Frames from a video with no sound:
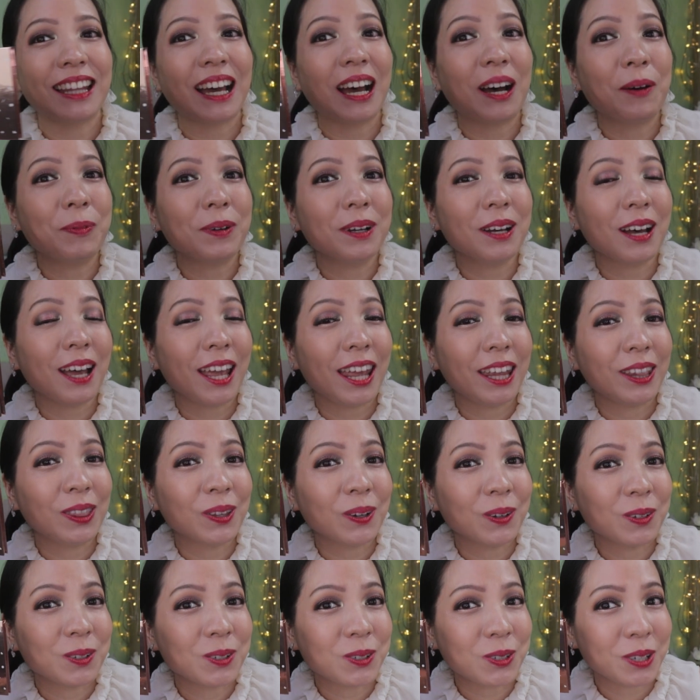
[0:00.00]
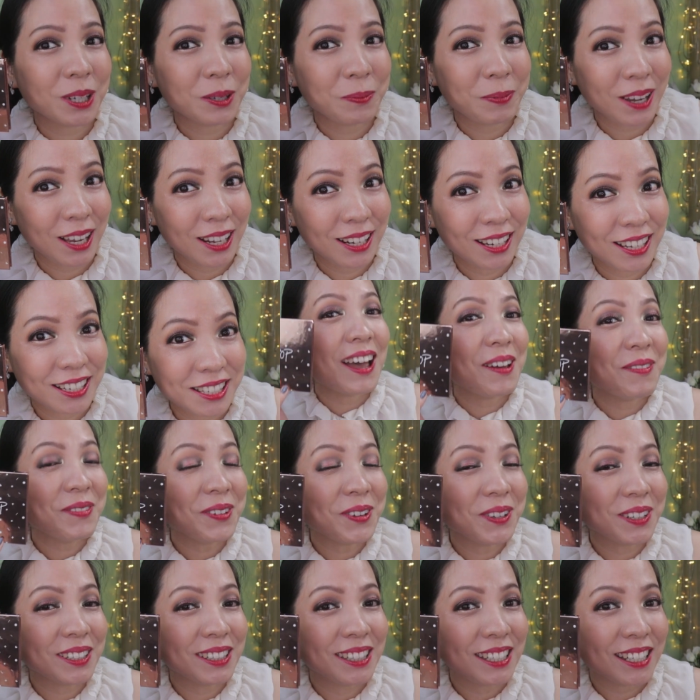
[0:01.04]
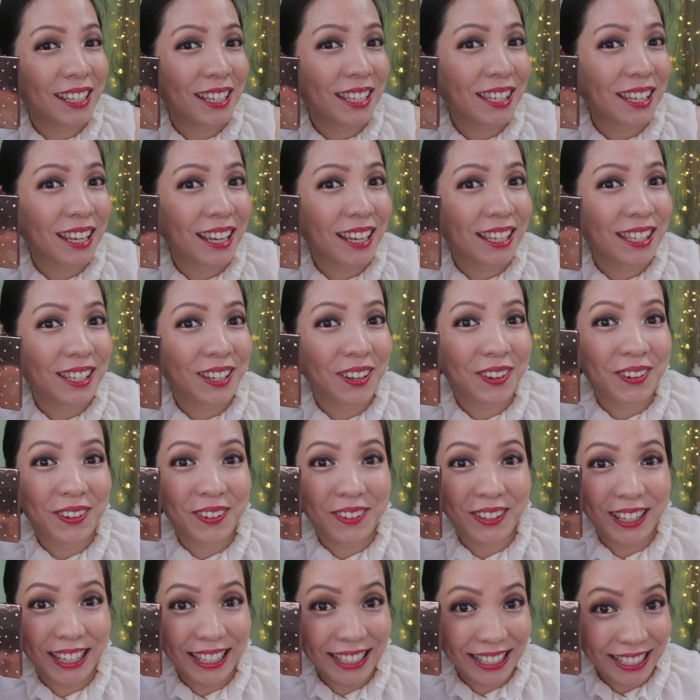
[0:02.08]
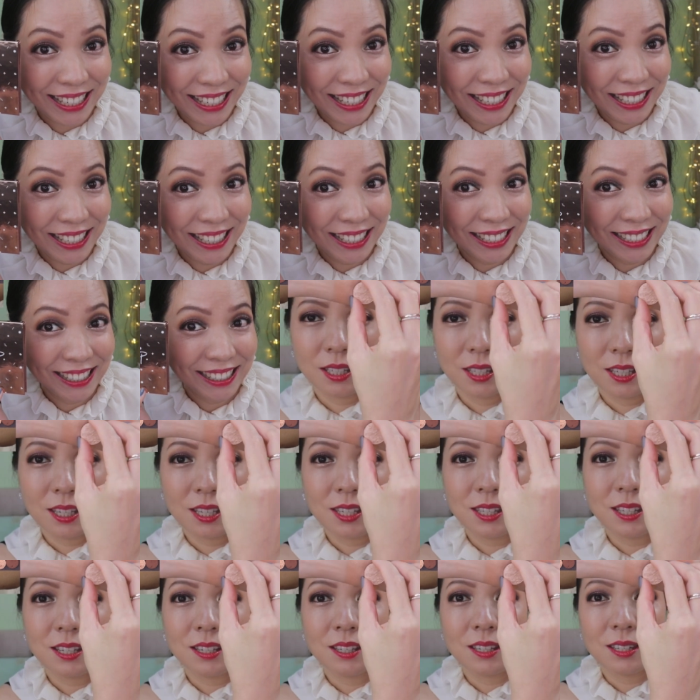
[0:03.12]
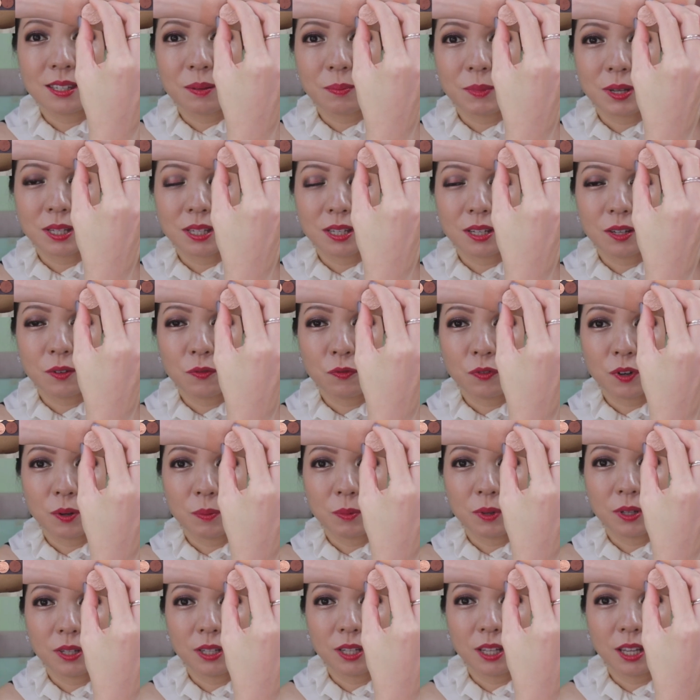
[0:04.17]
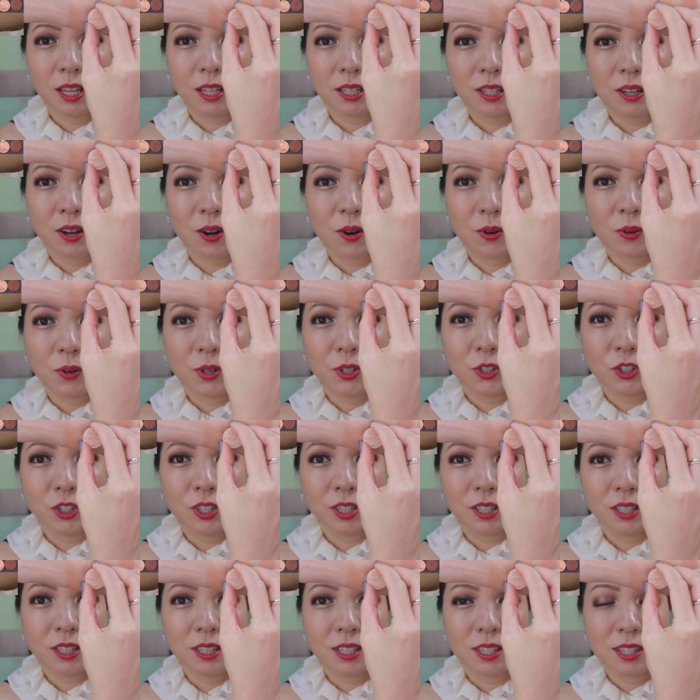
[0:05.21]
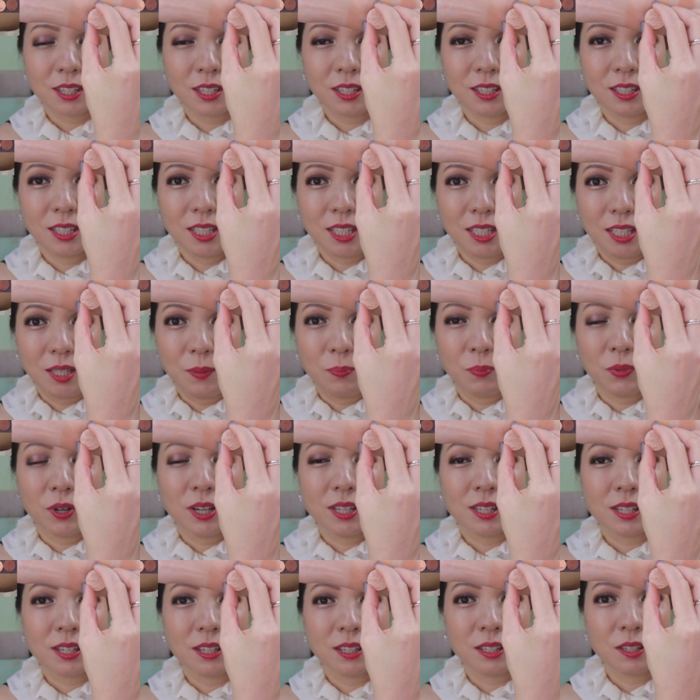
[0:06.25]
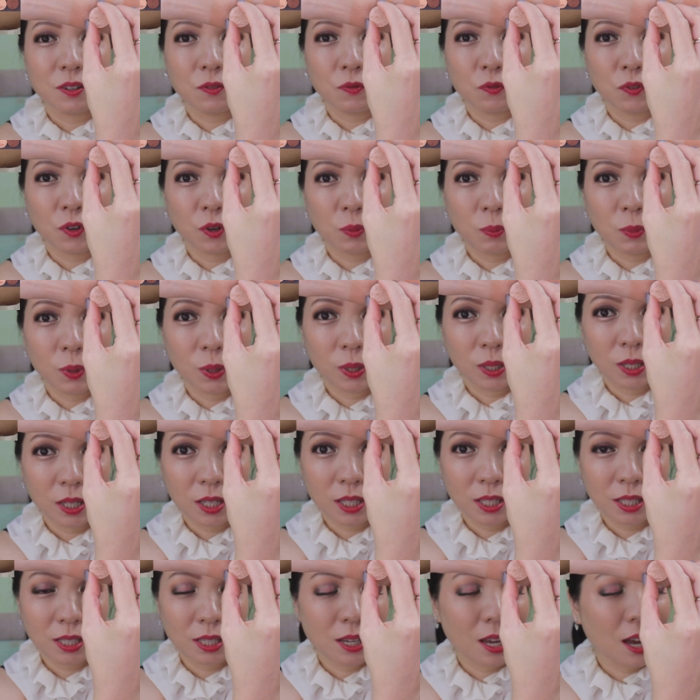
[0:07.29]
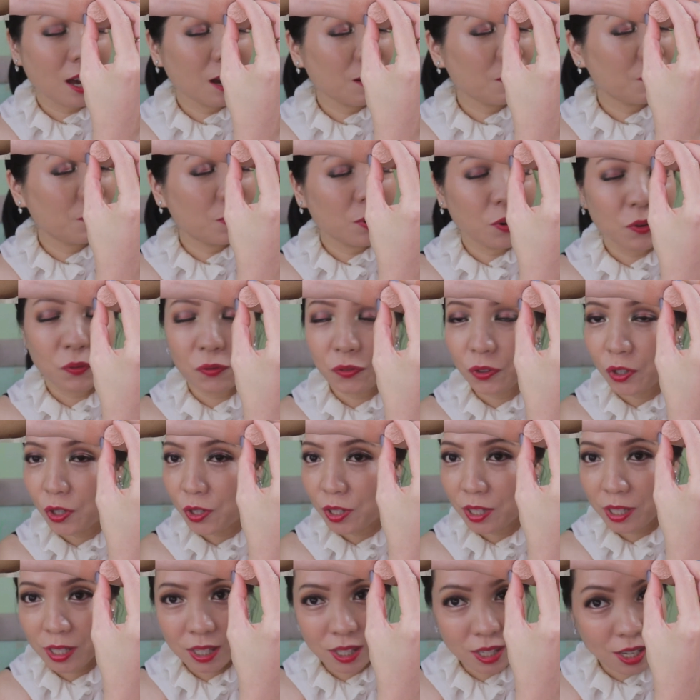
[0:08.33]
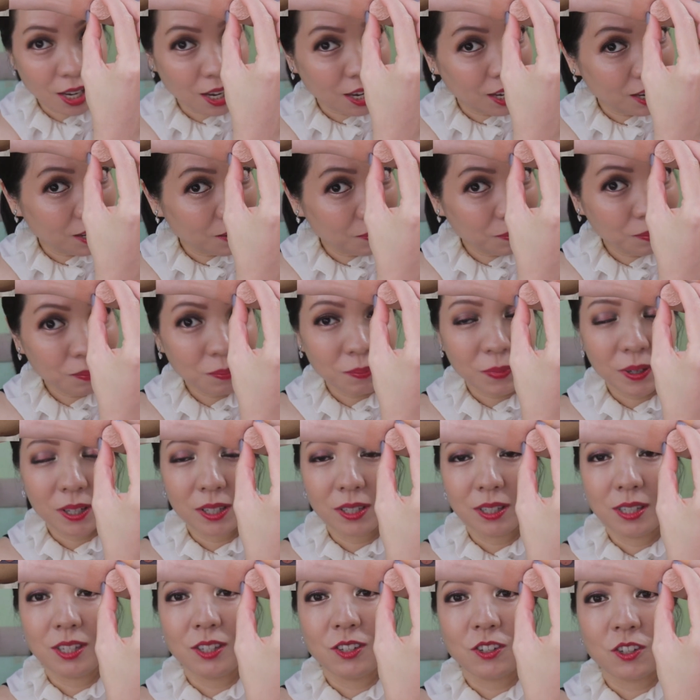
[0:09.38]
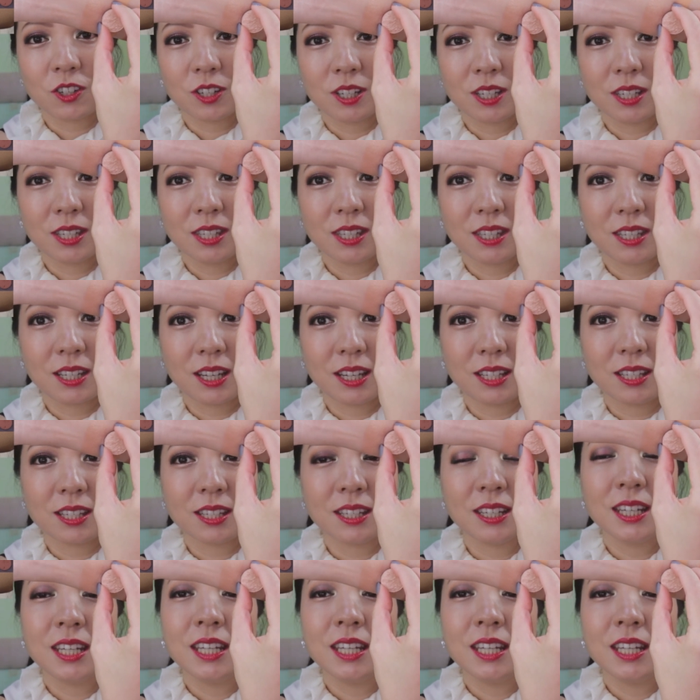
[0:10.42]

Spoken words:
Double Entendre palette. Have you dears guessed it correctly? Since this is a metallic formula and the original is in the pressed glitter formula, they are both not the same, but it's just that